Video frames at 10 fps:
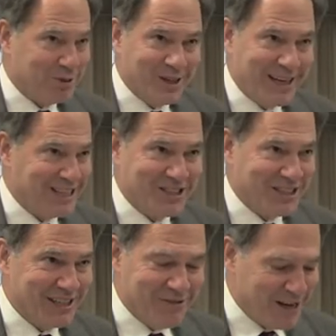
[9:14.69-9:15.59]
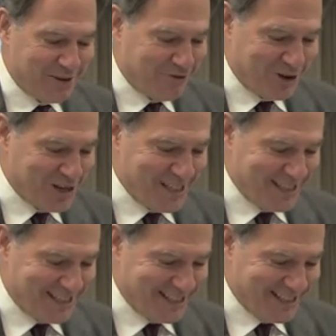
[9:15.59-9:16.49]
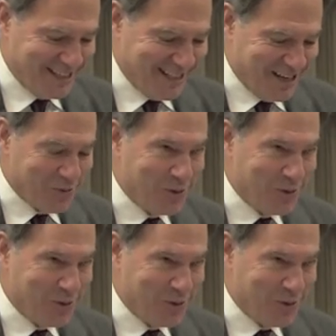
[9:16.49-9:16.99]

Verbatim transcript: planning to give any funds. Ah.